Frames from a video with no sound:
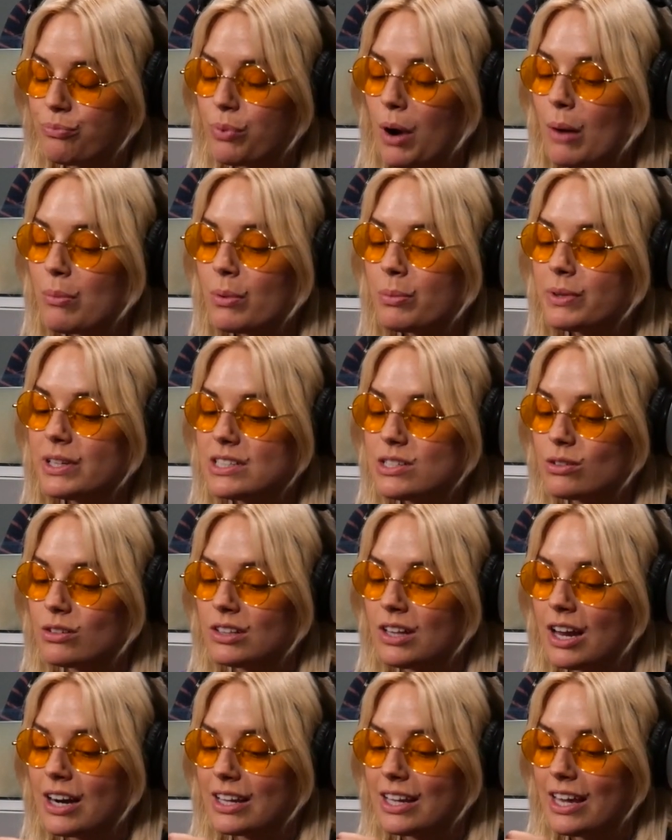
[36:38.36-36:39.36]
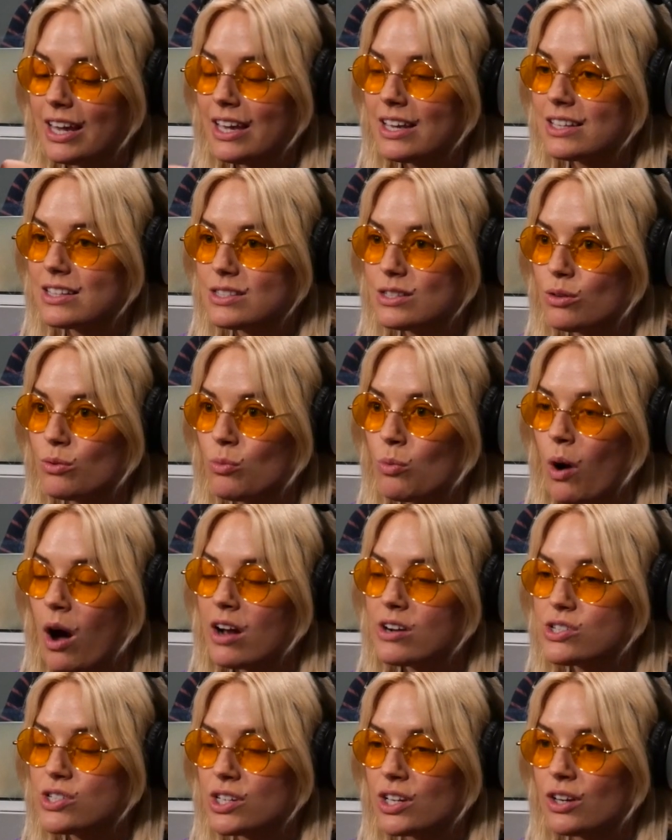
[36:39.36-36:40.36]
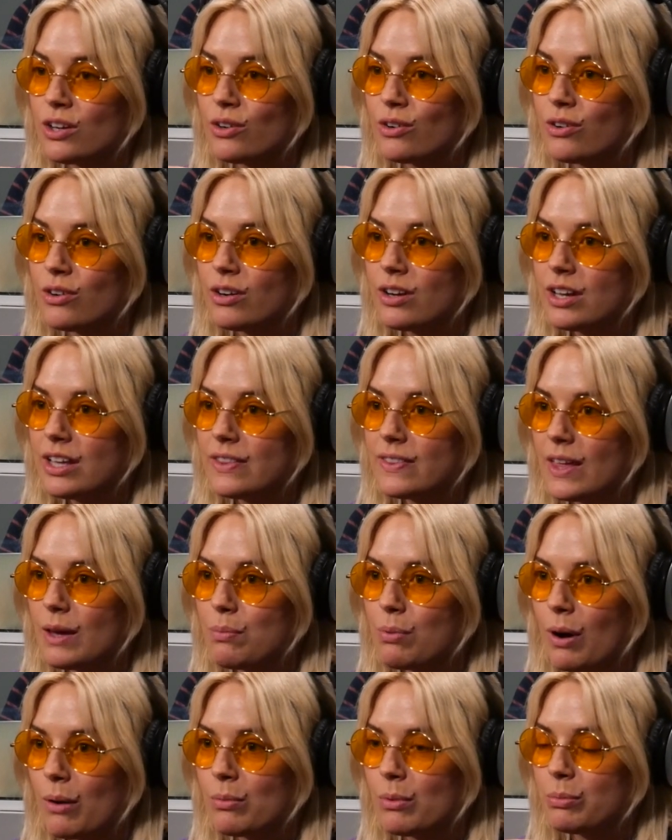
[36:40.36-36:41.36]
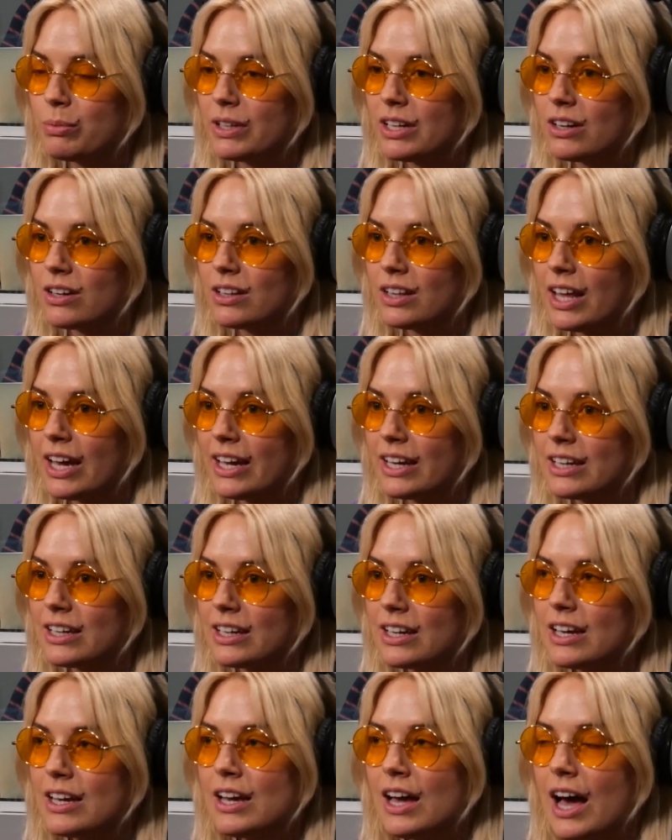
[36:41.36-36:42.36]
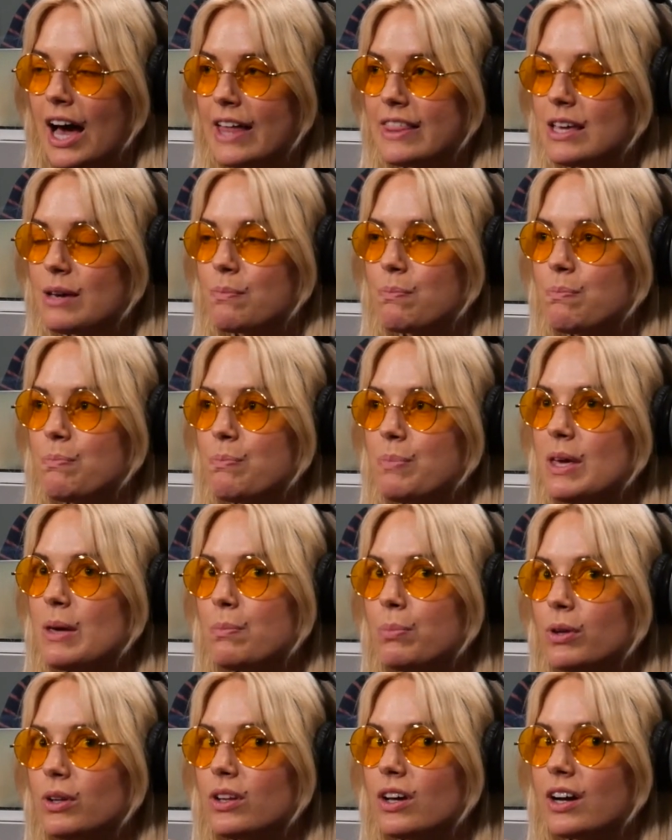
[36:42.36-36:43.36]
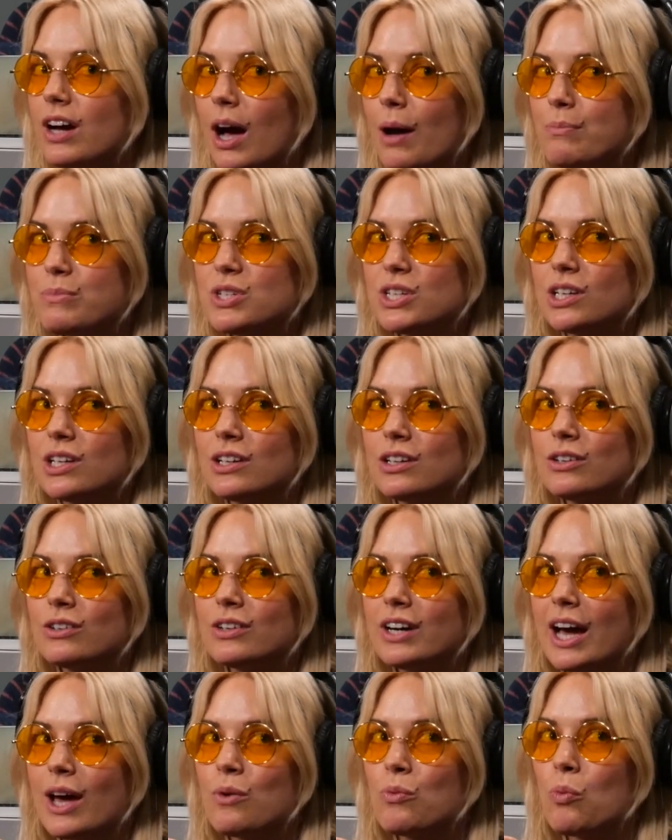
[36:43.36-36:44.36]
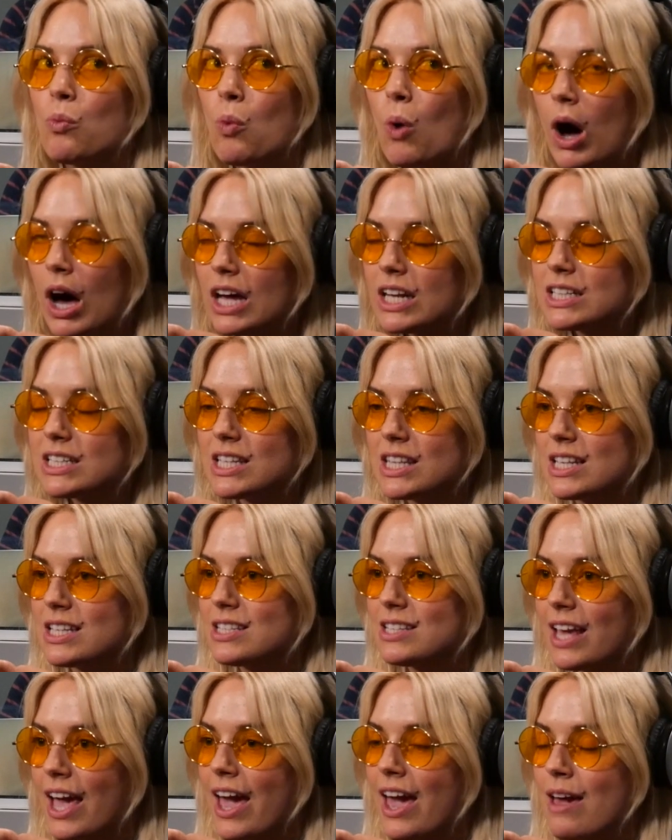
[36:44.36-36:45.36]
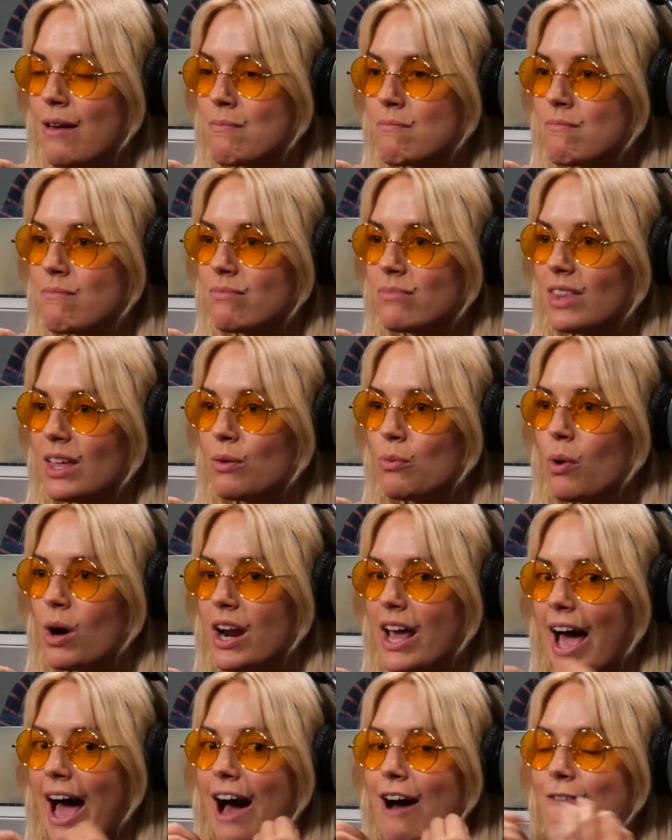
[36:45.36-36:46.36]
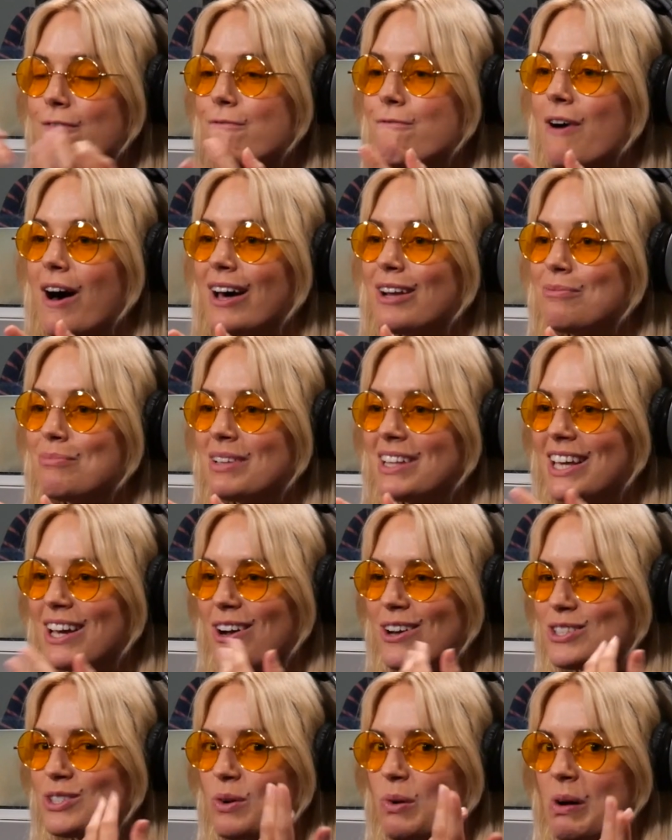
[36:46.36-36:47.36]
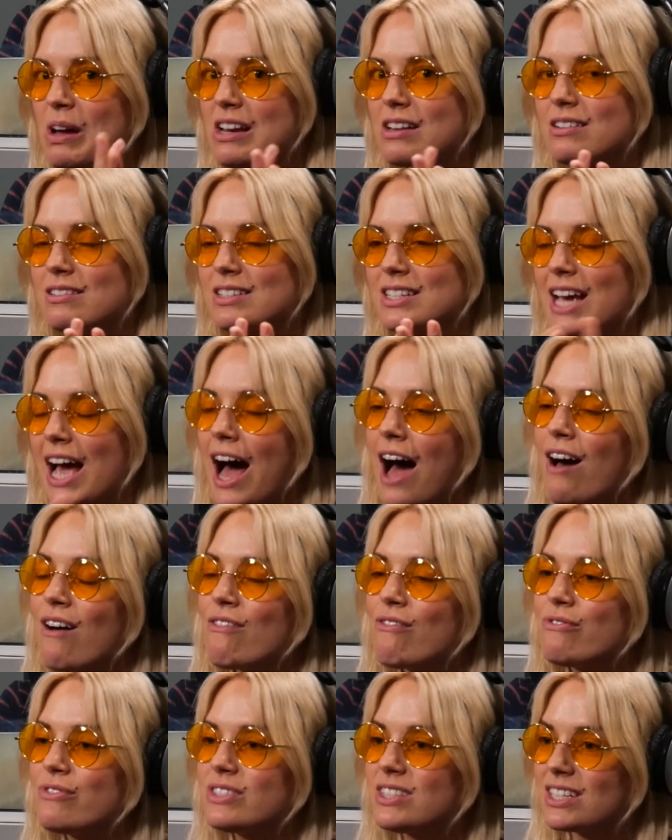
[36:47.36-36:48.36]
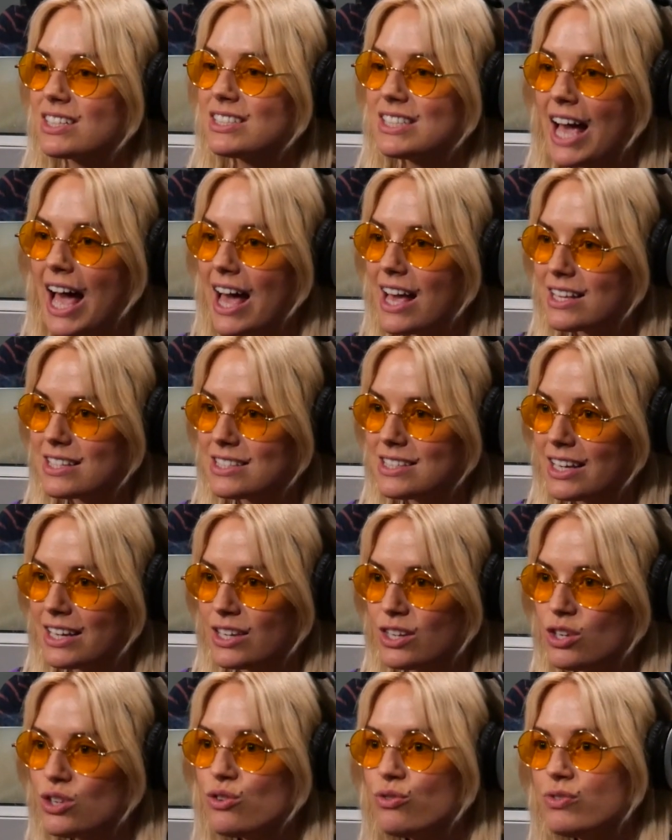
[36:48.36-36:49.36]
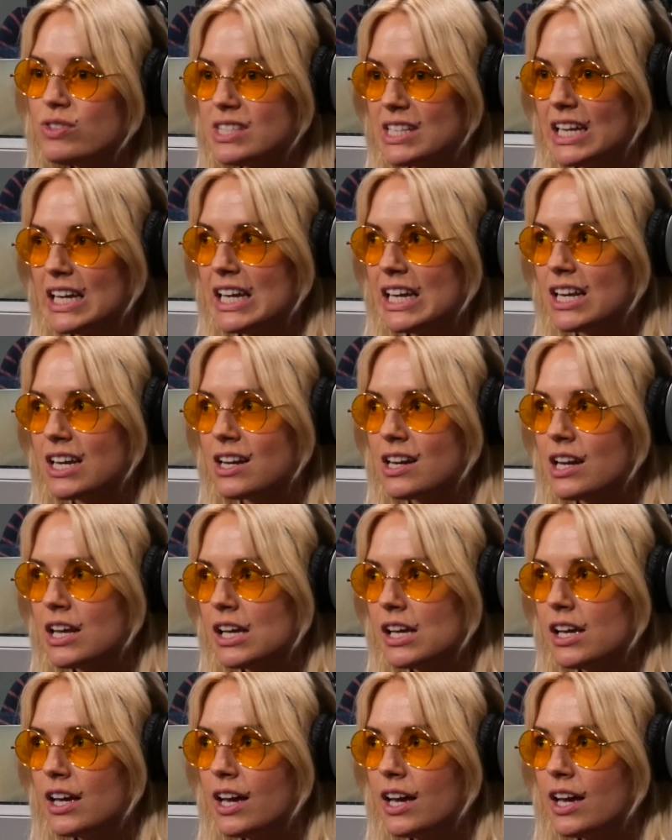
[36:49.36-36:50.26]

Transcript: probably to a lot of kids who watch you, they probably are like, I think people look mm-hmm. up to you and want the same. They mm-hmm. want to have fun, but they also want to have success. Like yes. you've seen